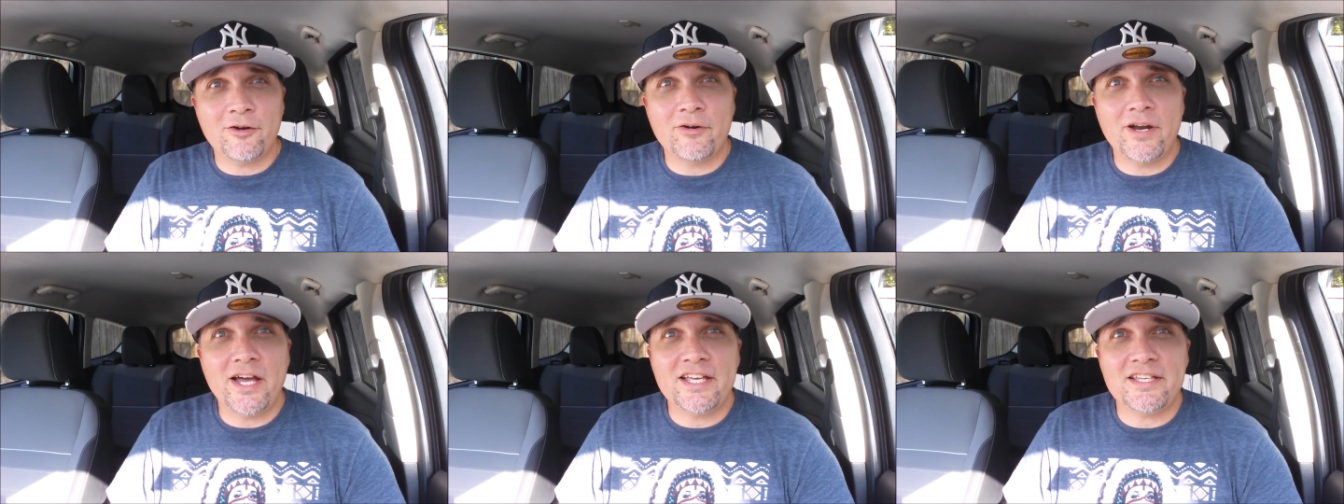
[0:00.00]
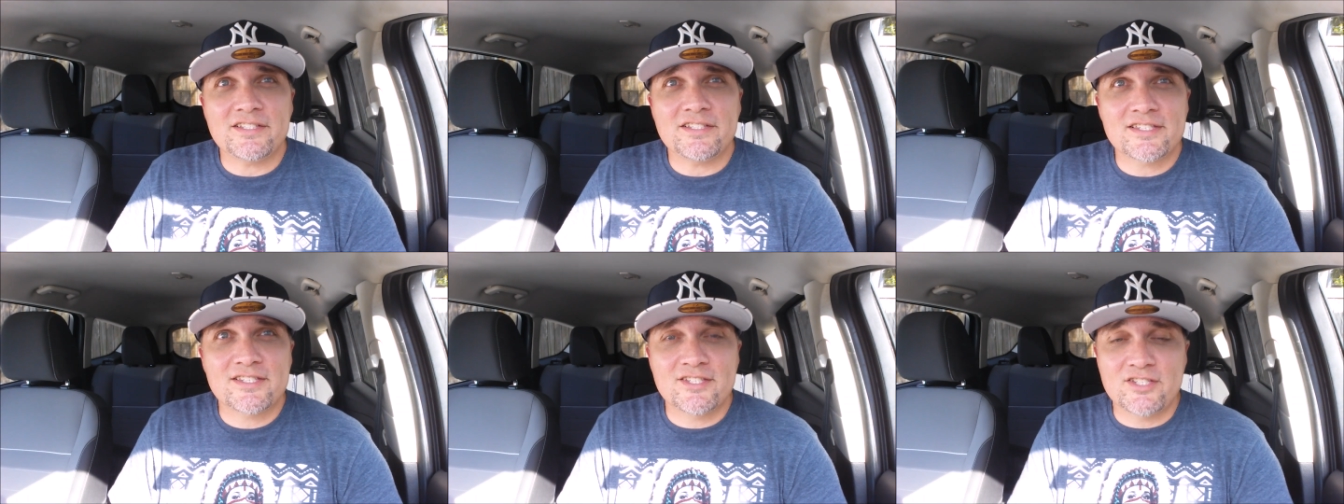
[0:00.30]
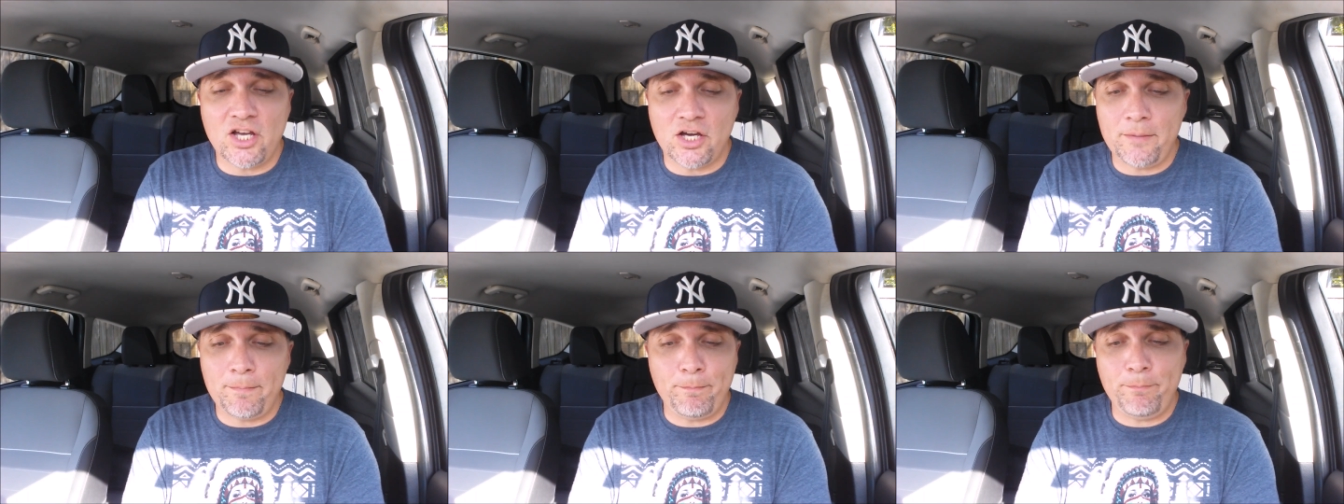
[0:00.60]
All right,
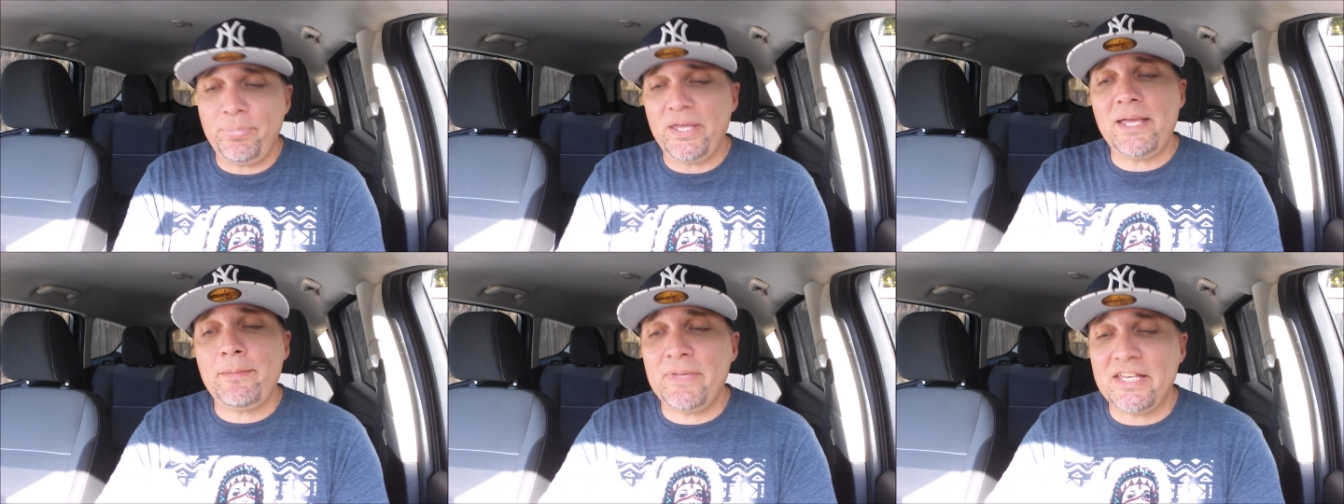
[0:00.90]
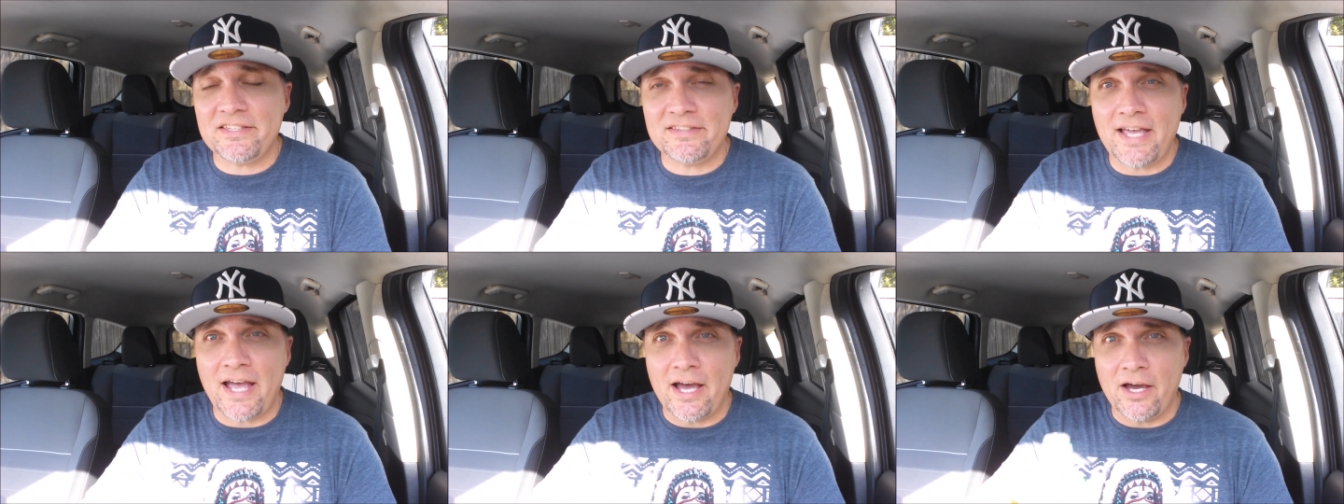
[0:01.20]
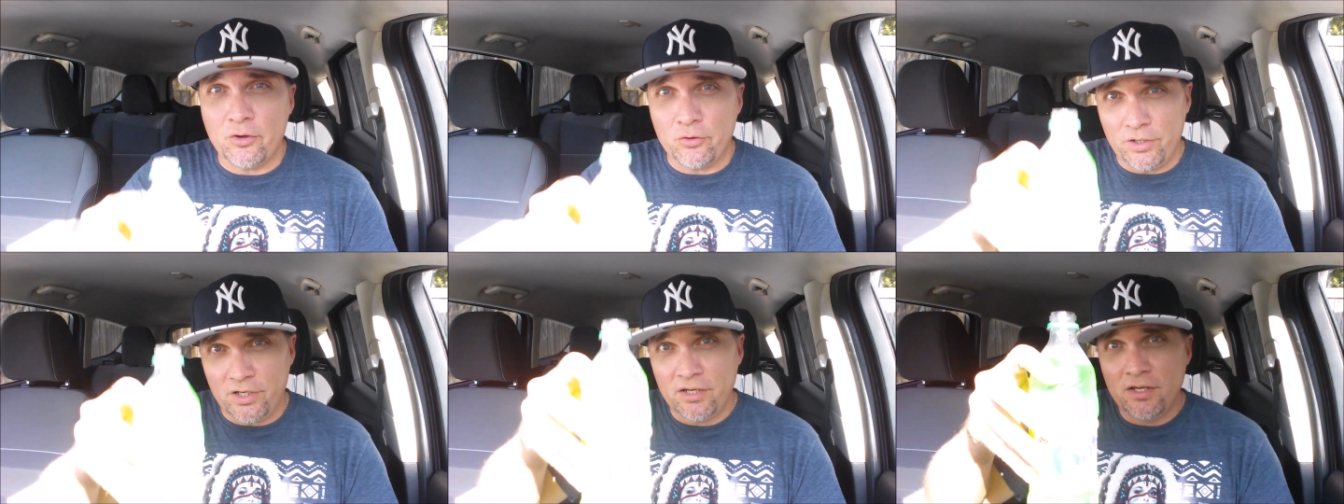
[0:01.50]
sun beaming
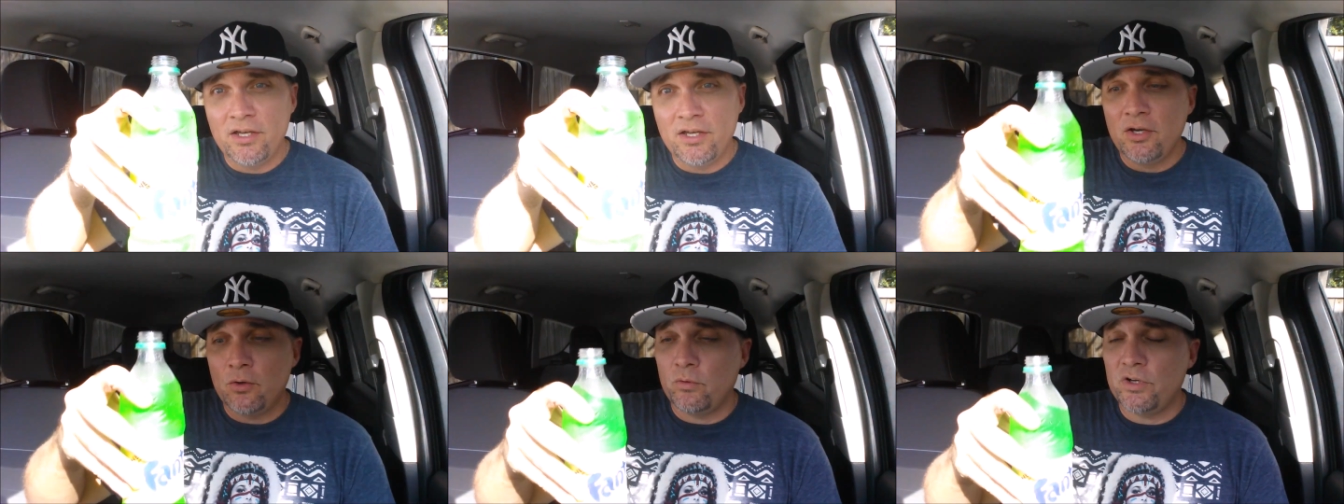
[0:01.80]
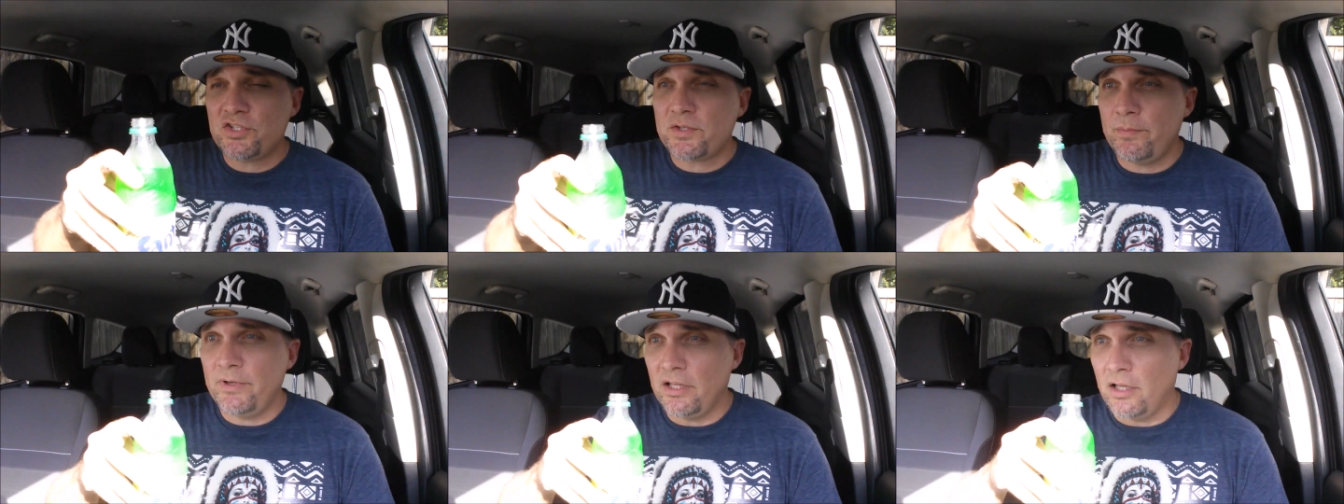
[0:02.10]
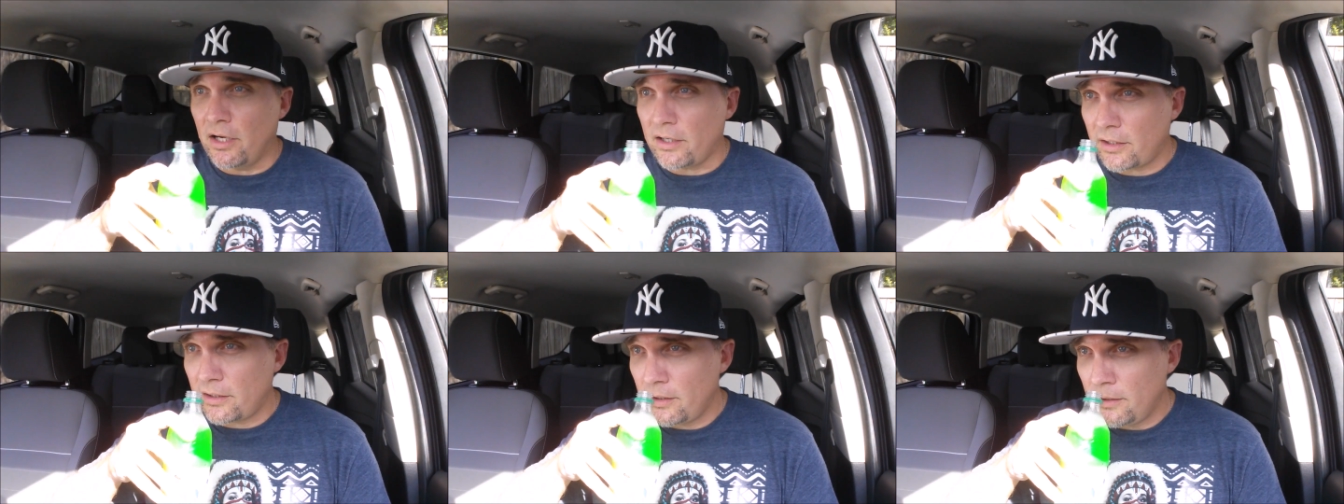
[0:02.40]
down. Wish me
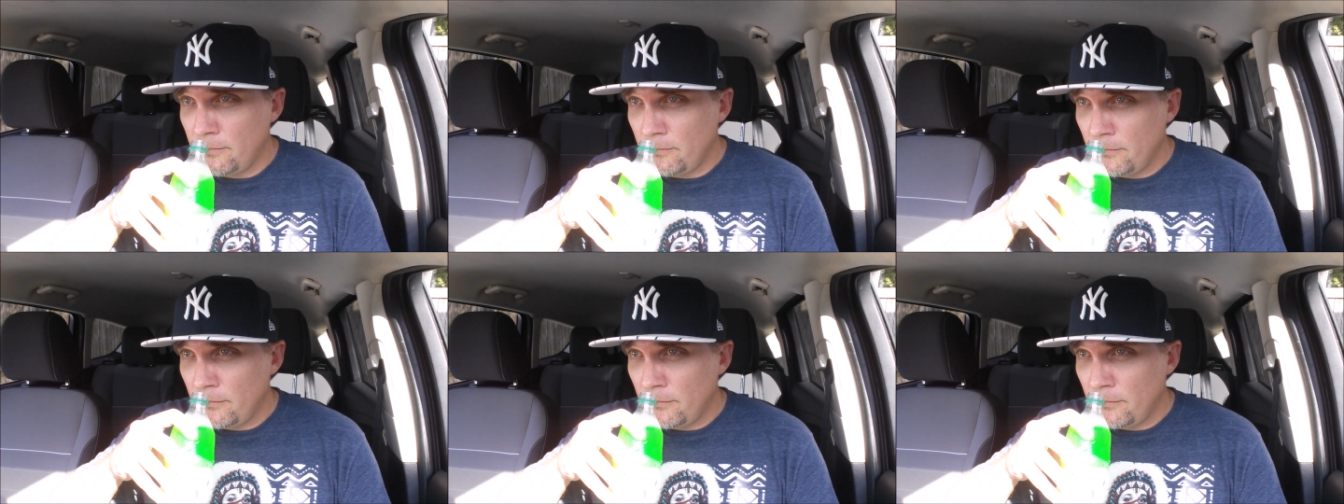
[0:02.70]
luck.